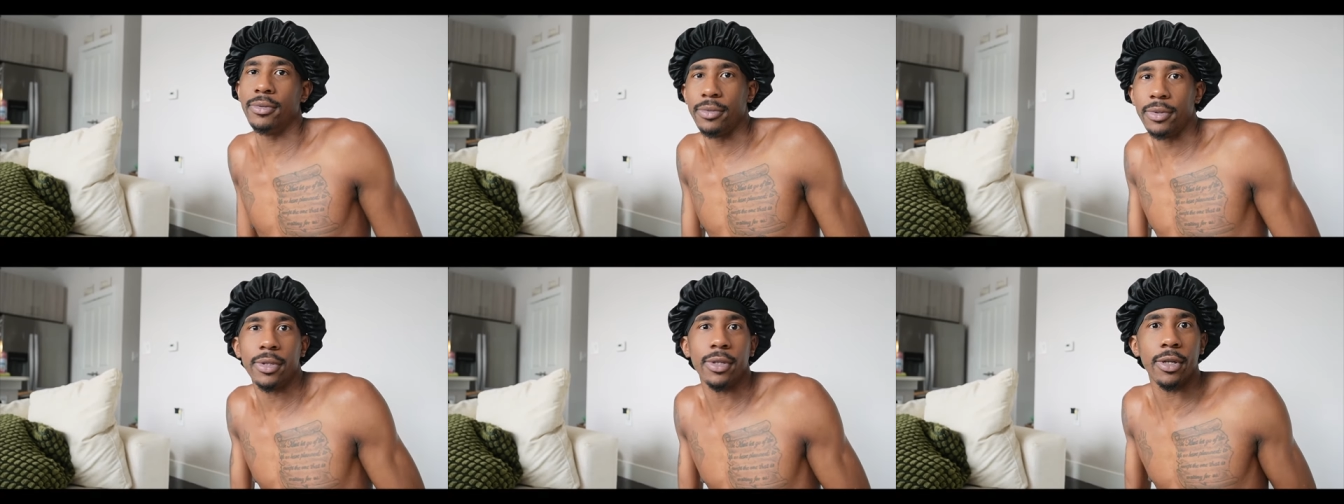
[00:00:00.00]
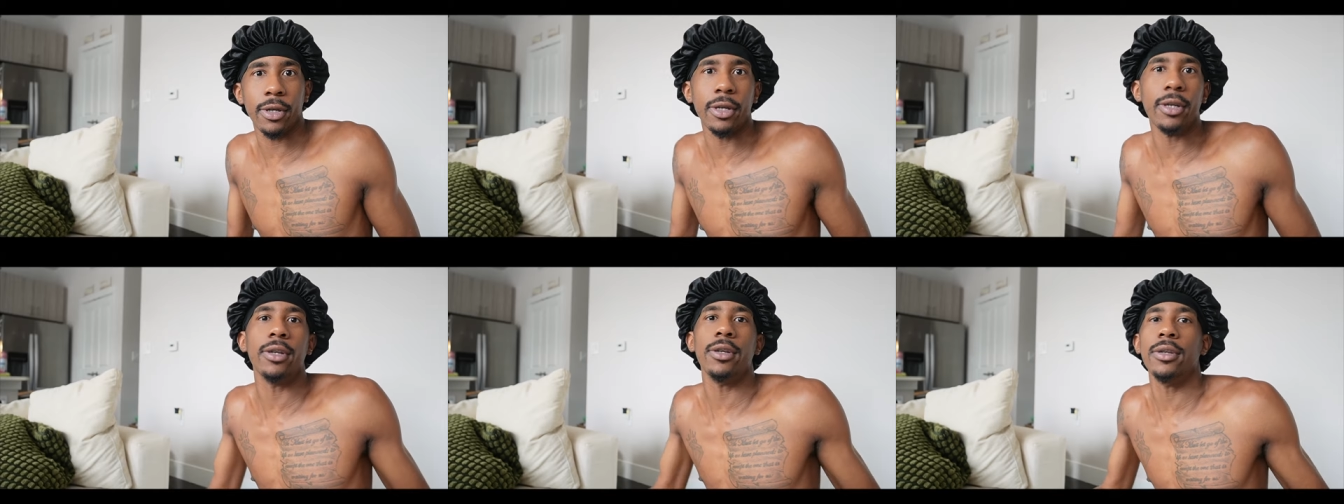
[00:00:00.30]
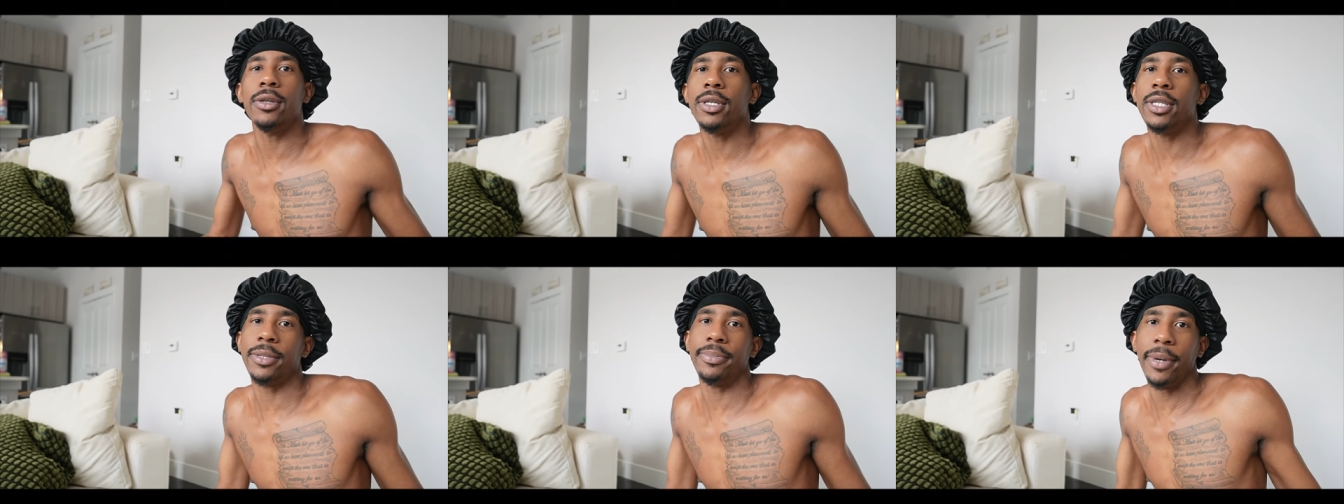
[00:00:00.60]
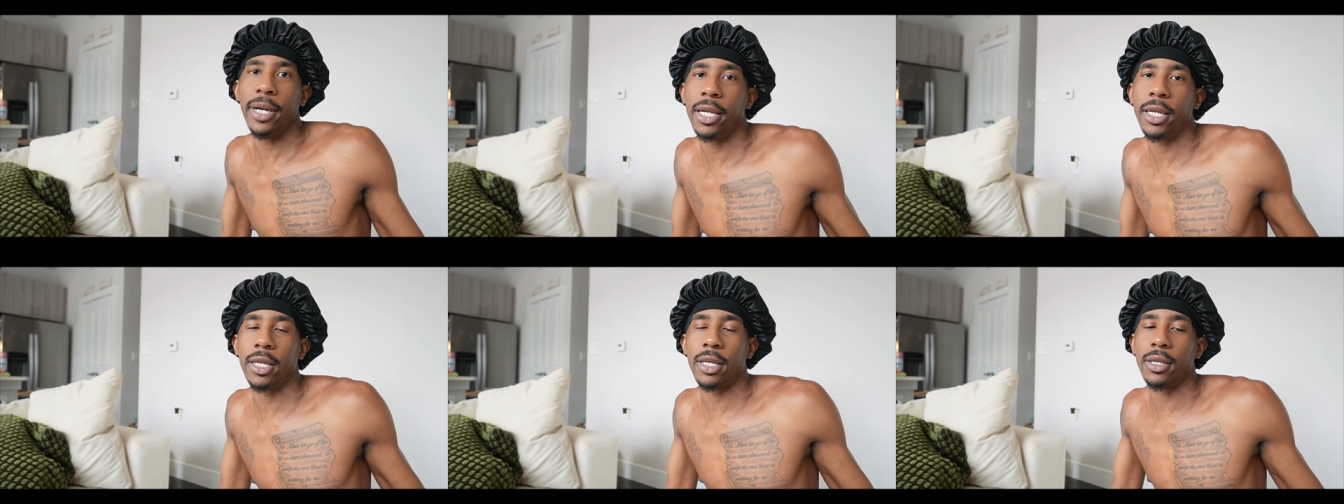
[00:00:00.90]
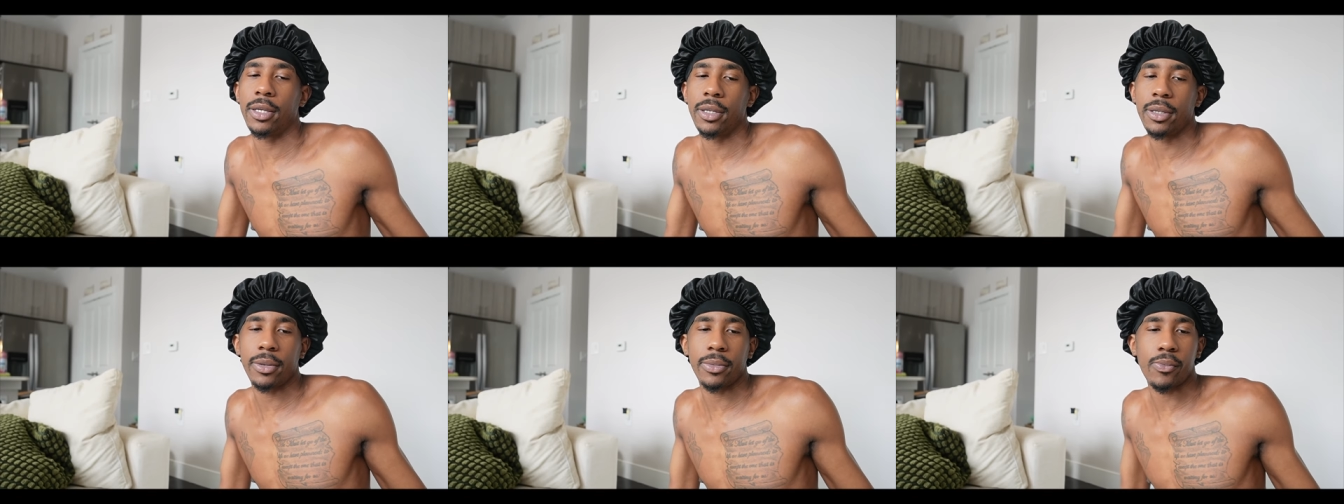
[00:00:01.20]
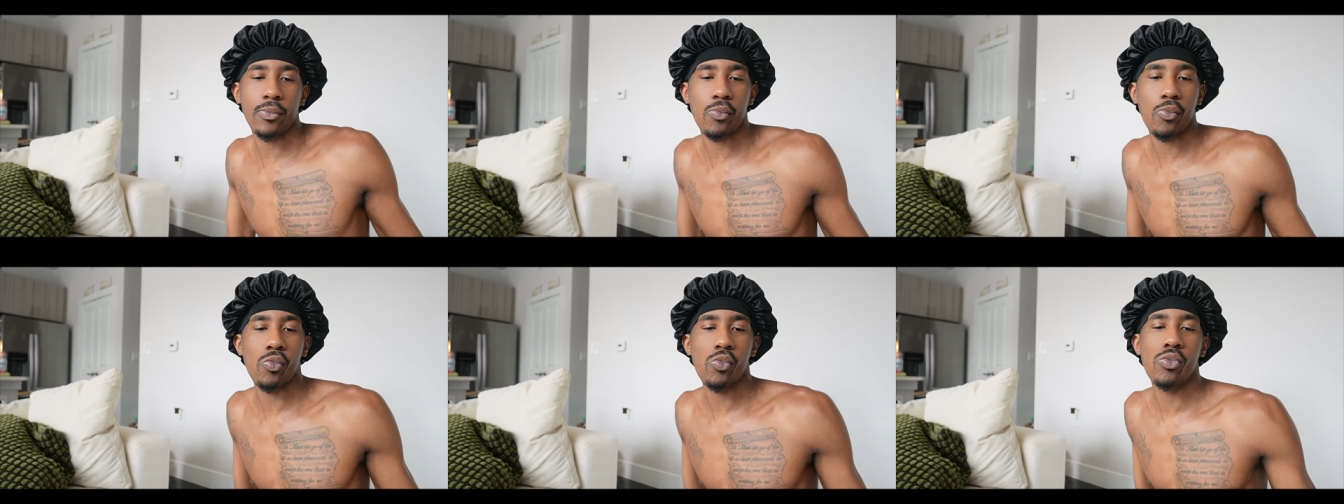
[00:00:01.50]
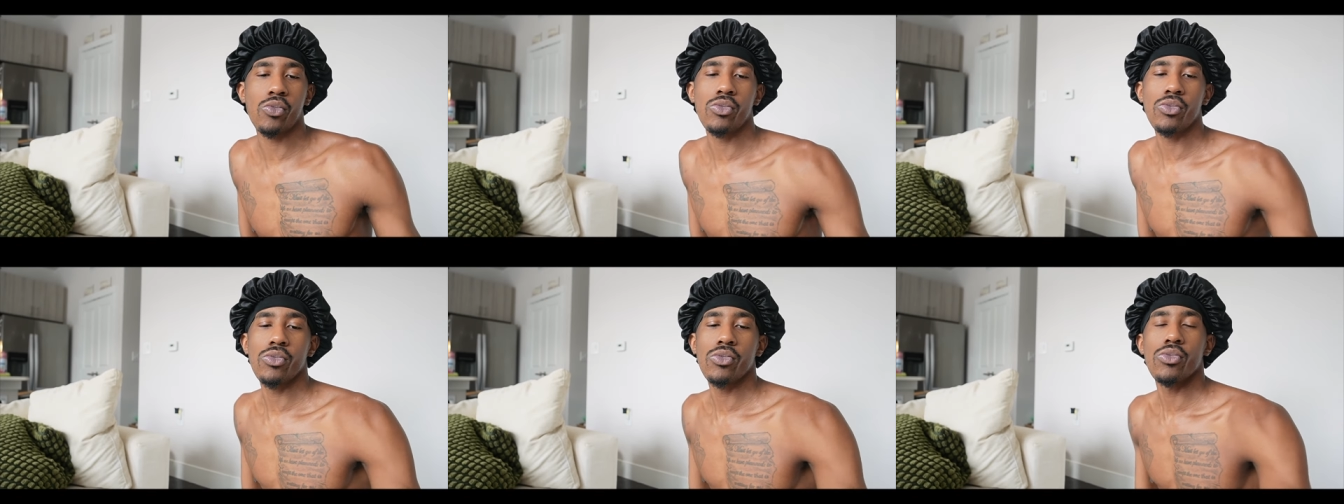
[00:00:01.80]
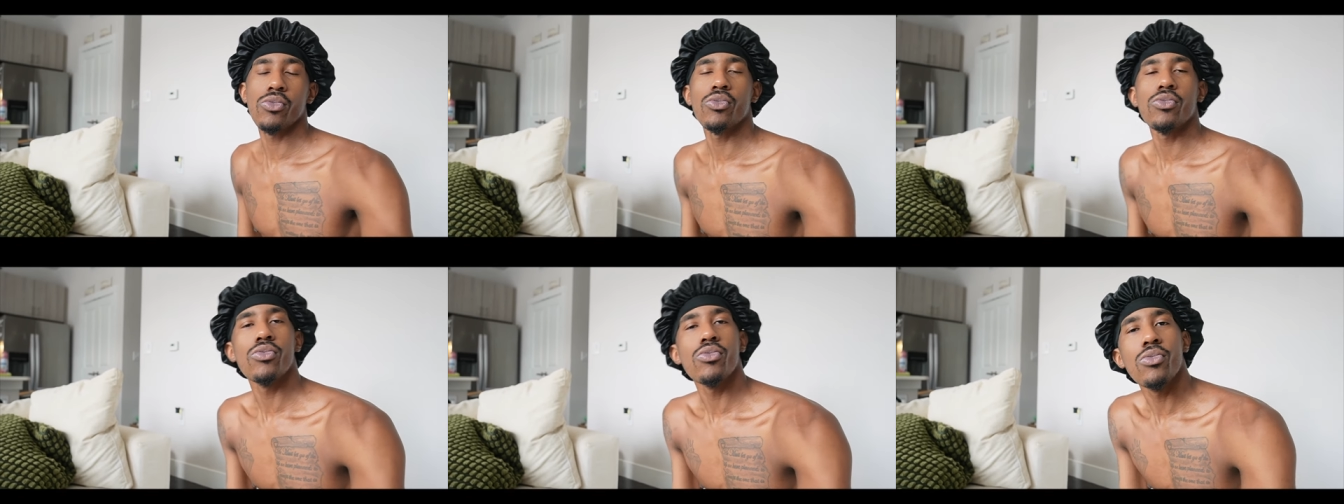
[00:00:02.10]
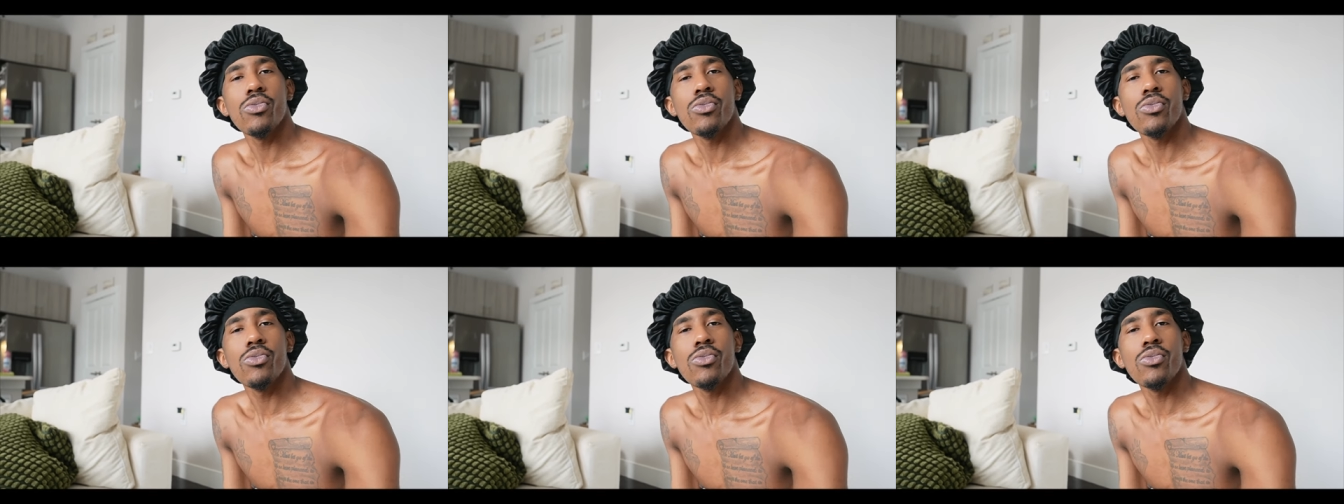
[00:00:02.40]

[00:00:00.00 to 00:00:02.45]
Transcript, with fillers: we need it's money yeah.